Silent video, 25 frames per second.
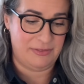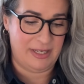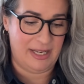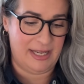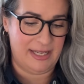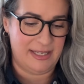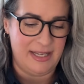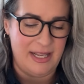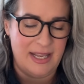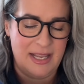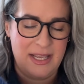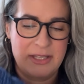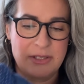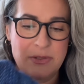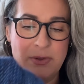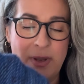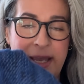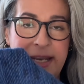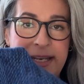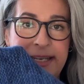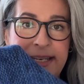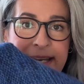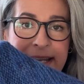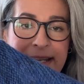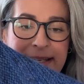it. So I
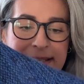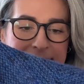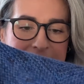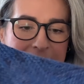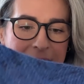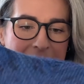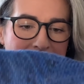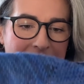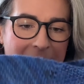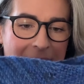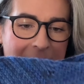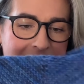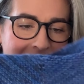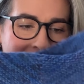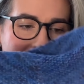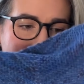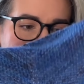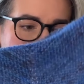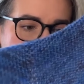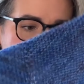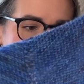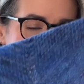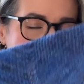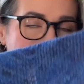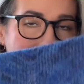knit
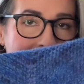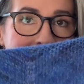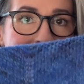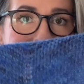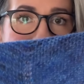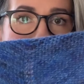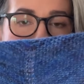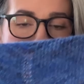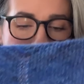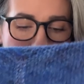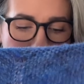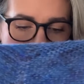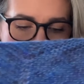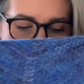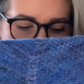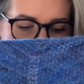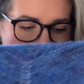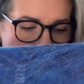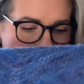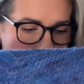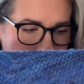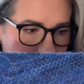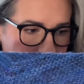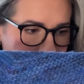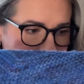the tiny tassel
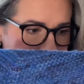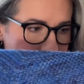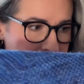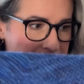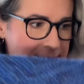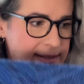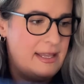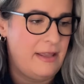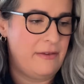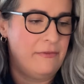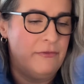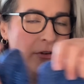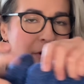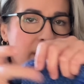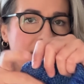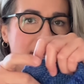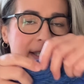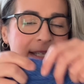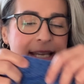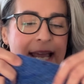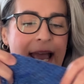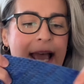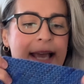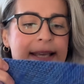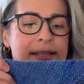shawl for this, and for the
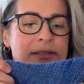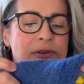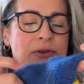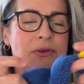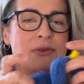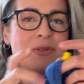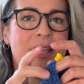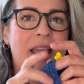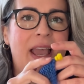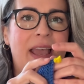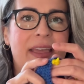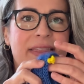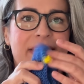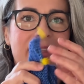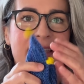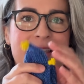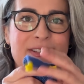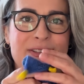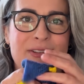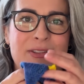tassels, these are